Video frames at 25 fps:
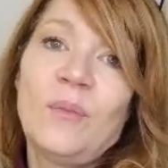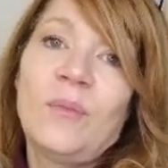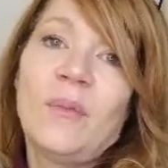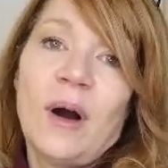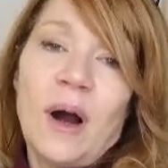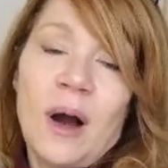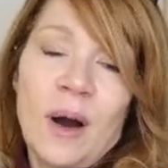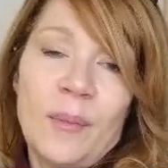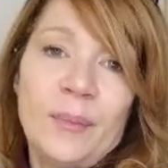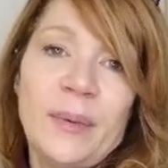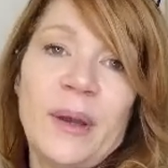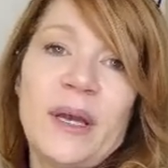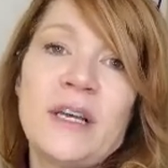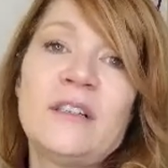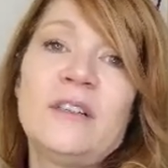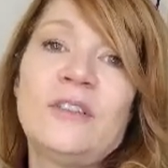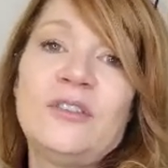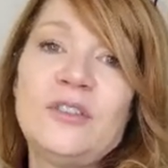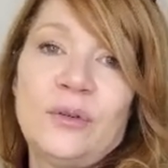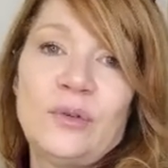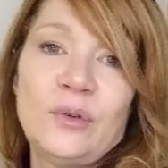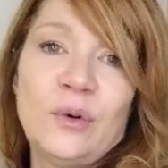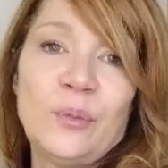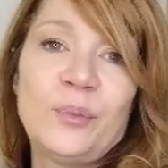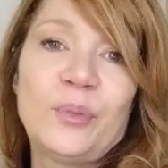up as
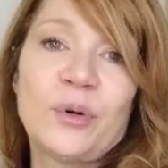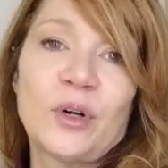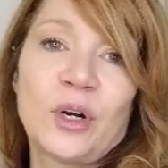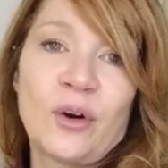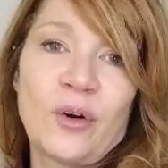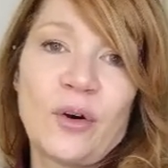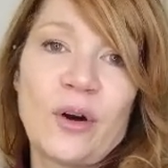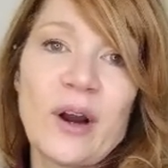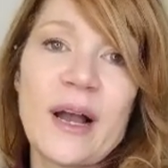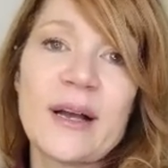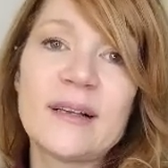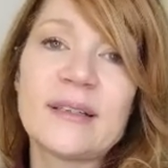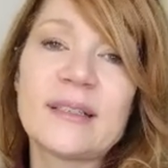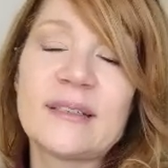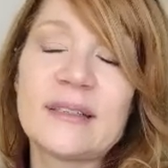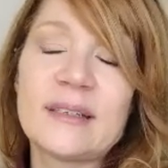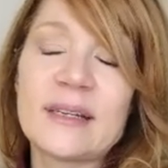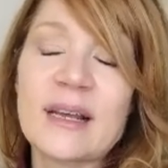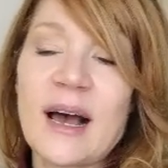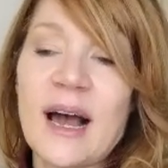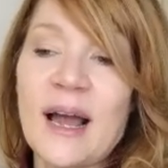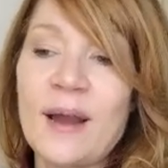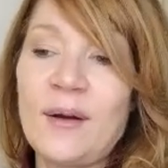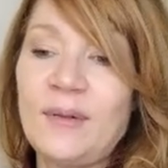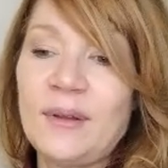you progress.
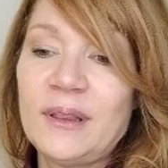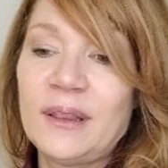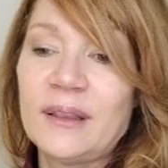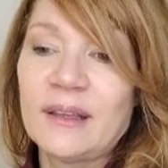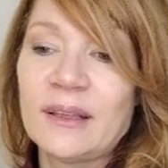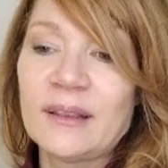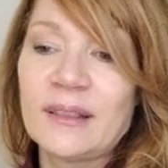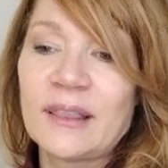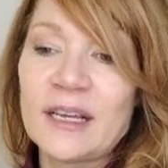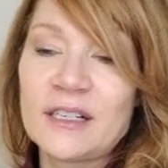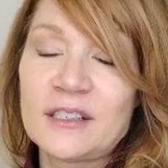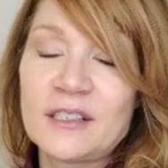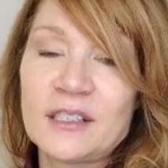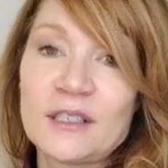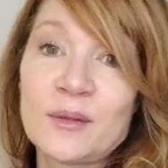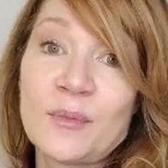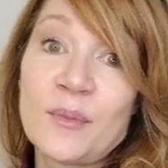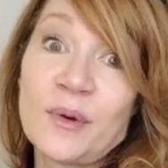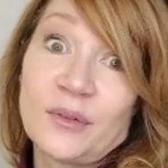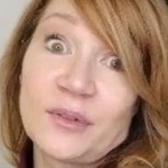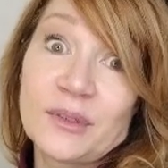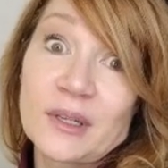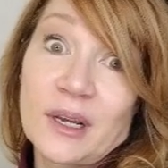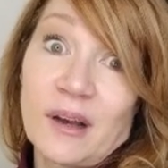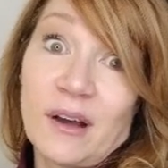I would think that's the
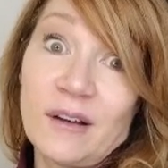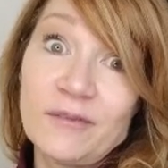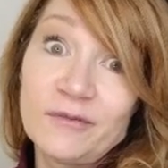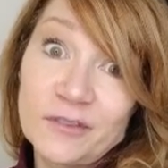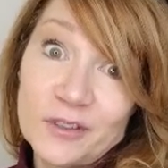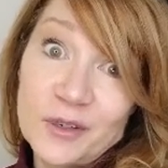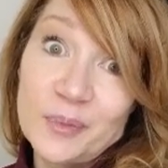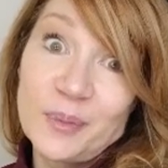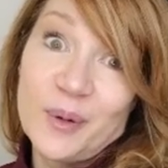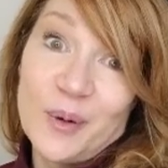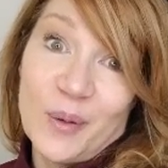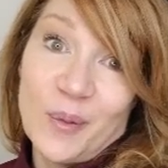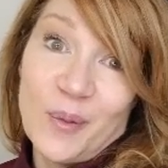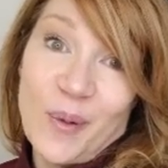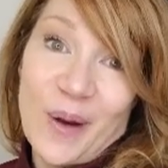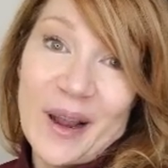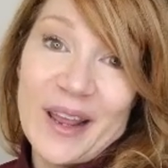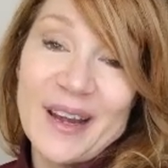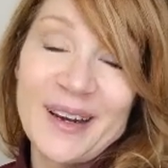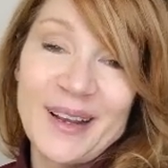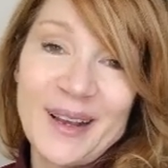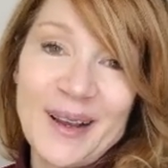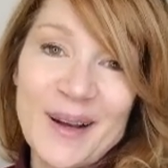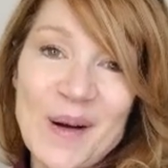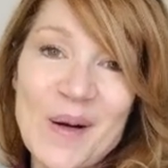most comfortable way
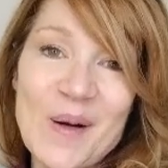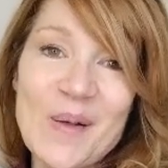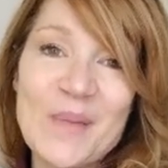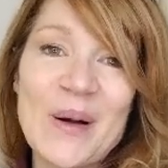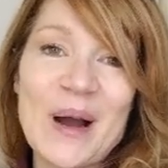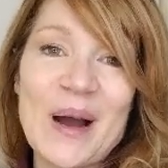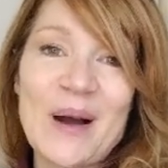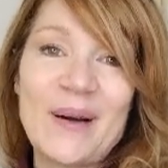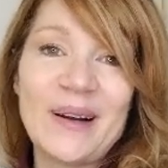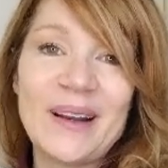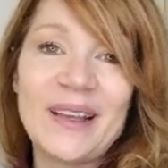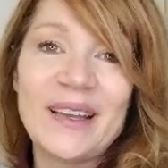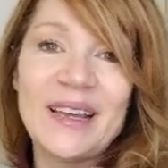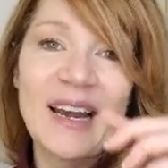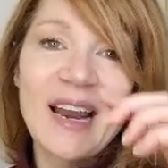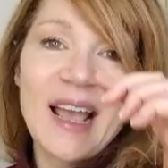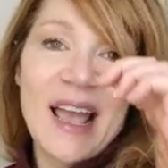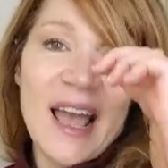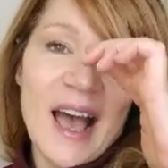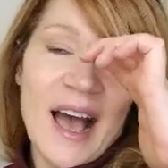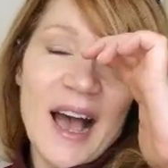to go about it.